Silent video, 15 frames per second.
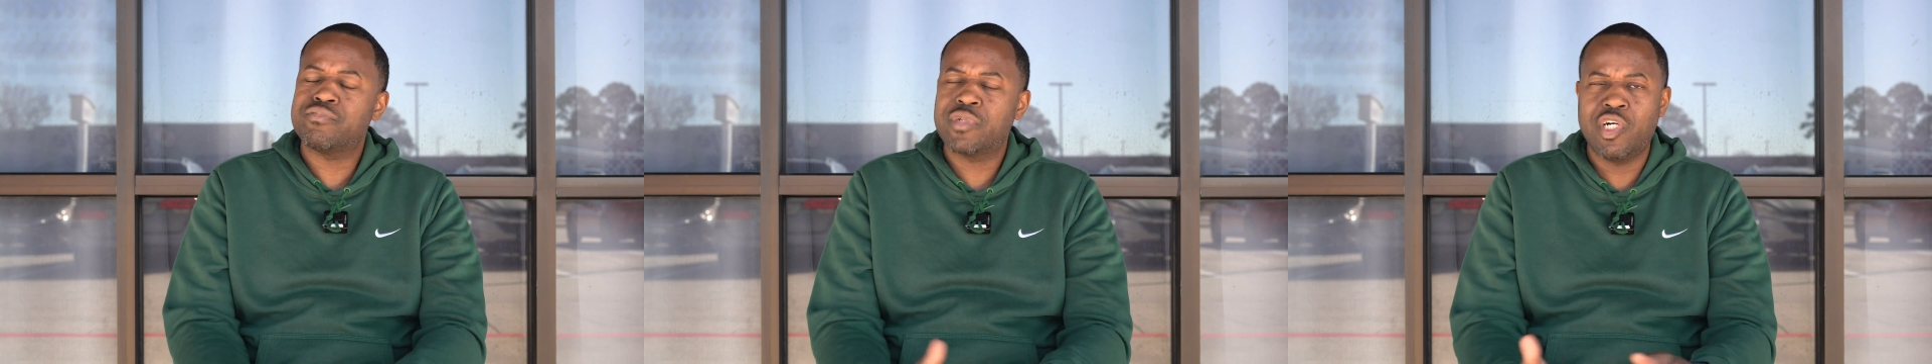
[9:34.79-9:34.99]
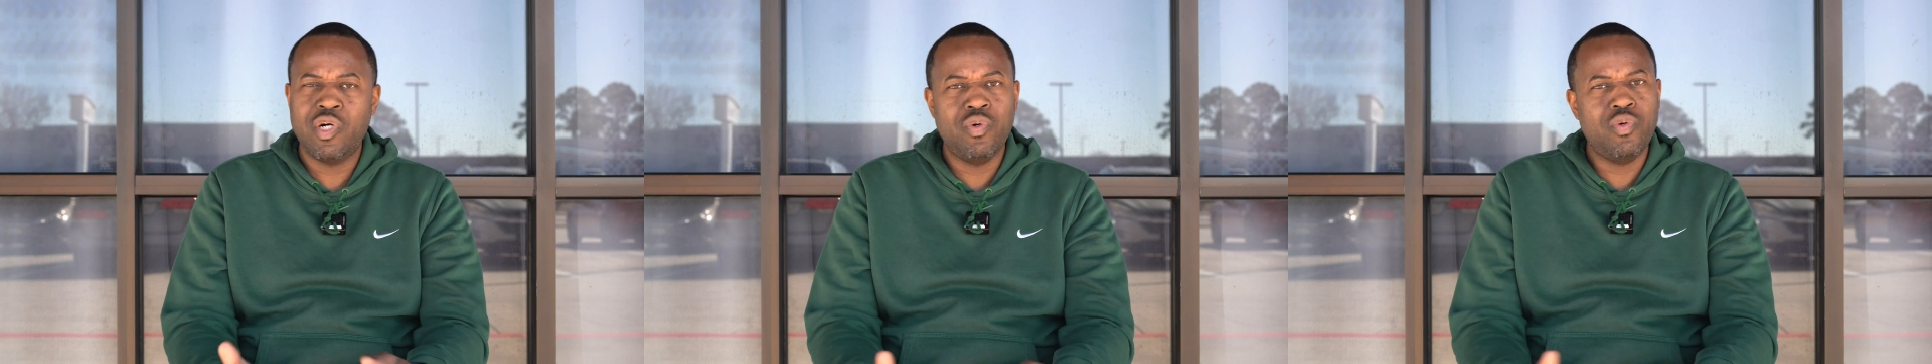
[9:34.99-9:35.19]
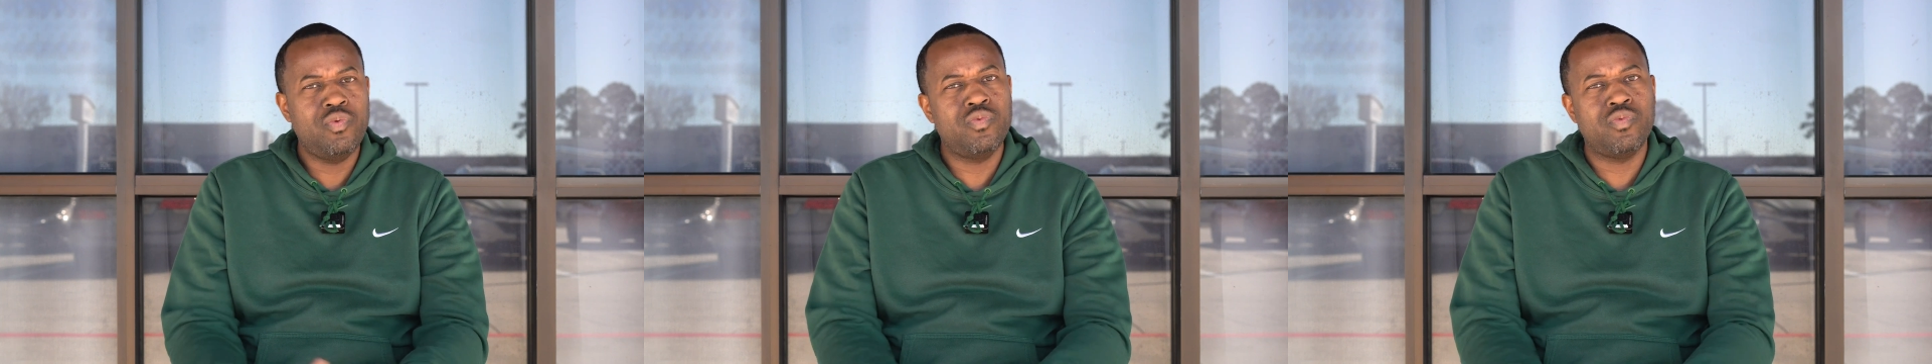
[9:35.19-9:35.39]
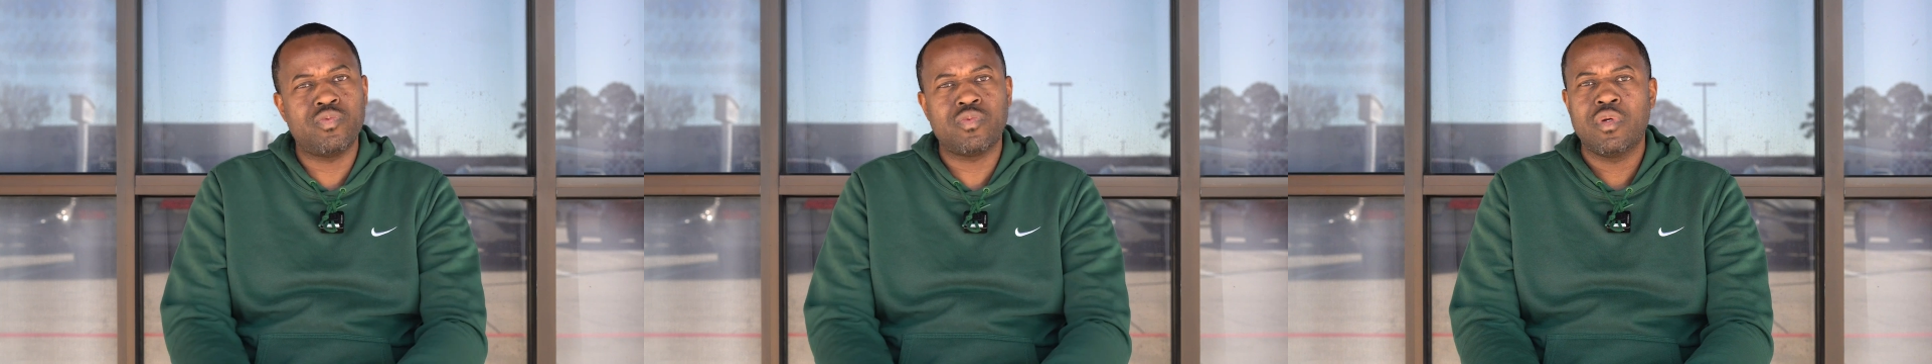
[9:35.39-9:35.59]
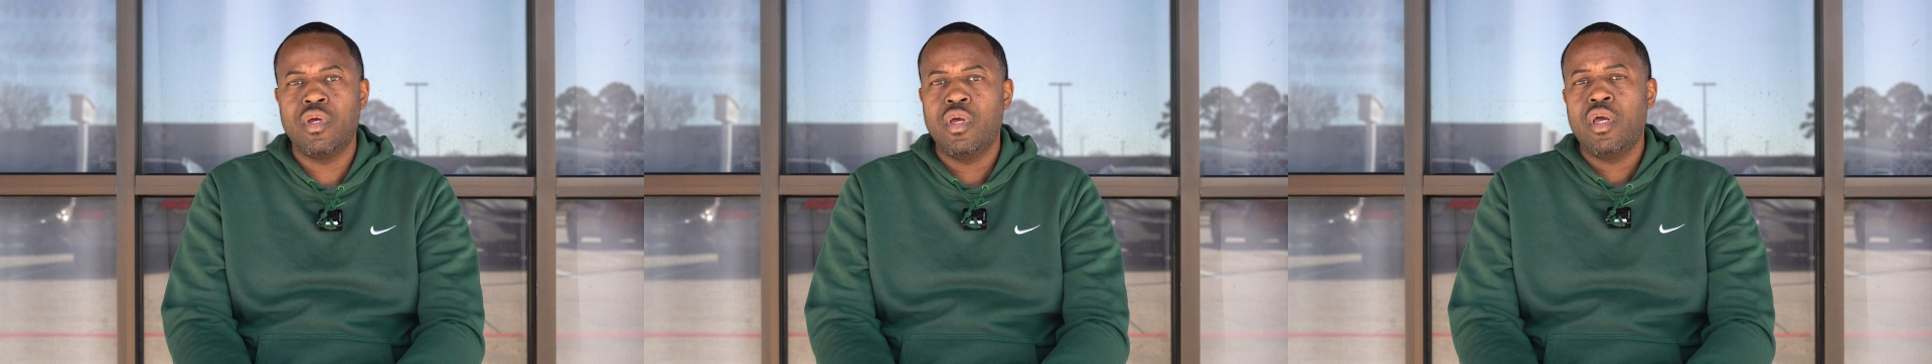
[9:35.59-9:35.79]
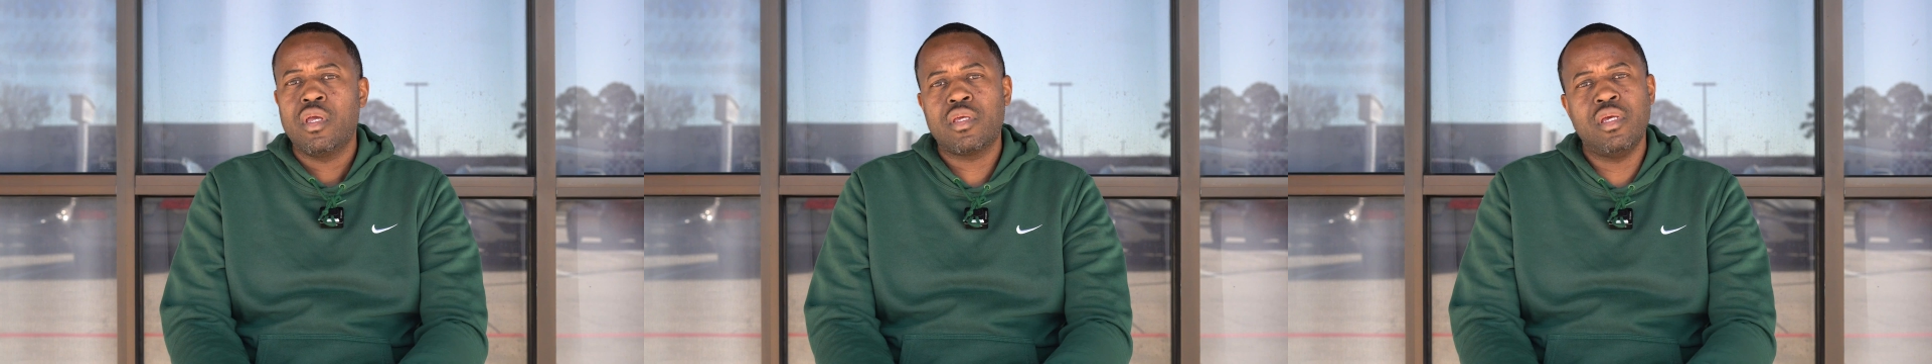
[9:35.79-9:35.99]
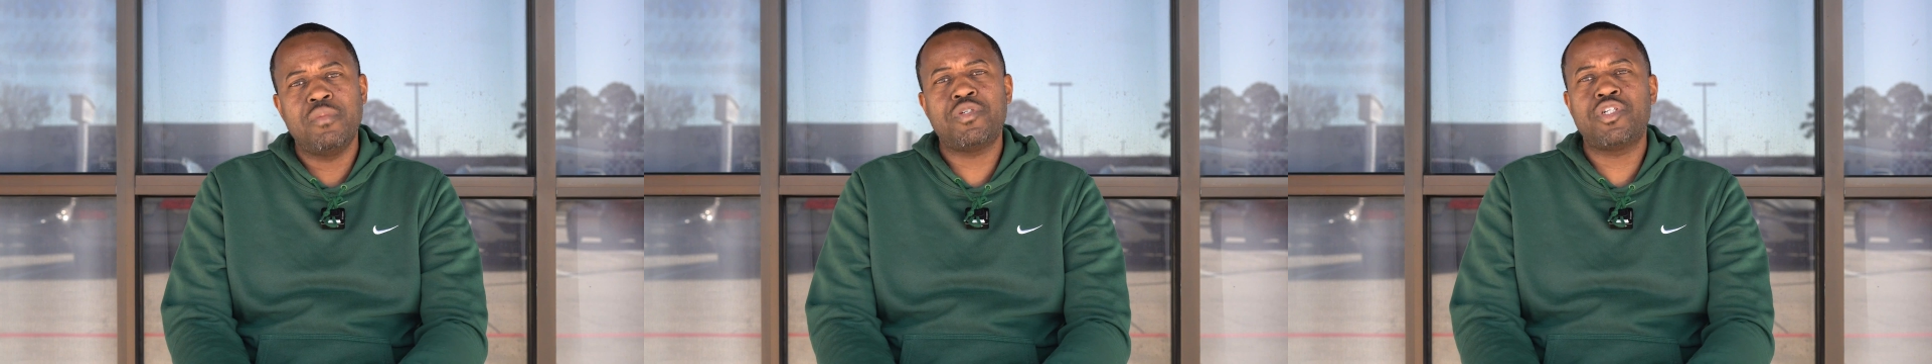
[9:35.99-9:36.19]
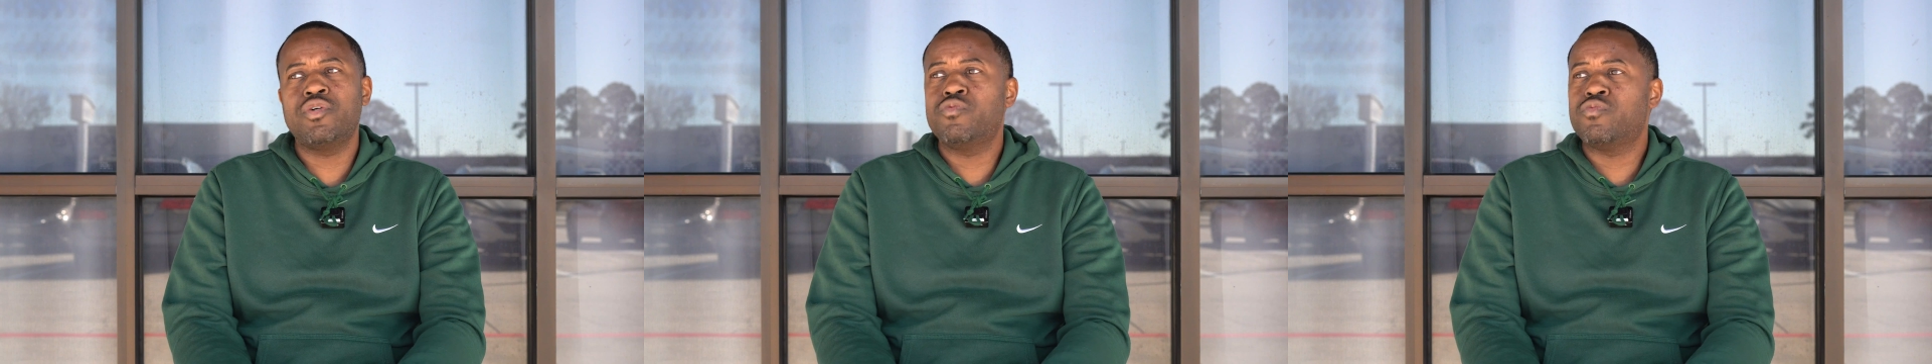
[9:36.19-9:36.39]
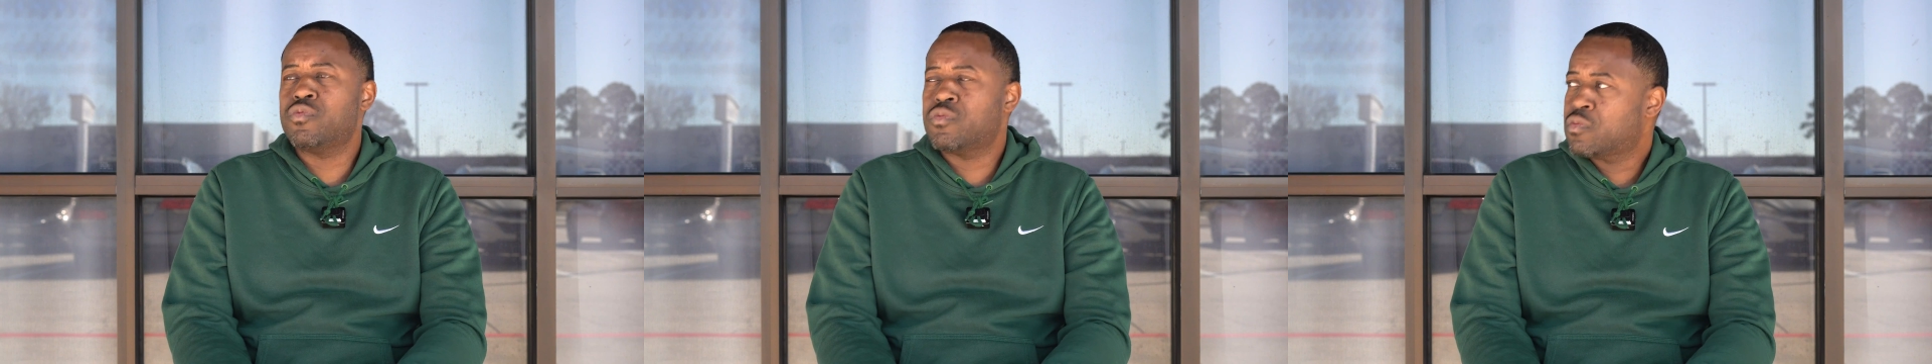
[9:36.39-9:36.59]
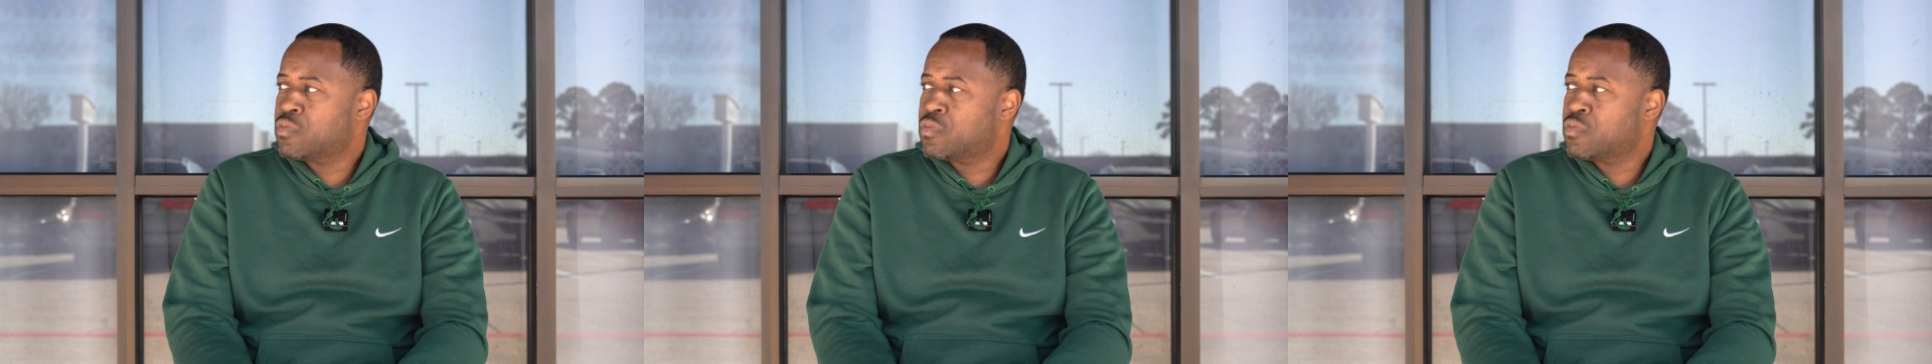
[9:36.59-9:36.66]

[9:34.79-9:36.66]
cool. Keep shooting.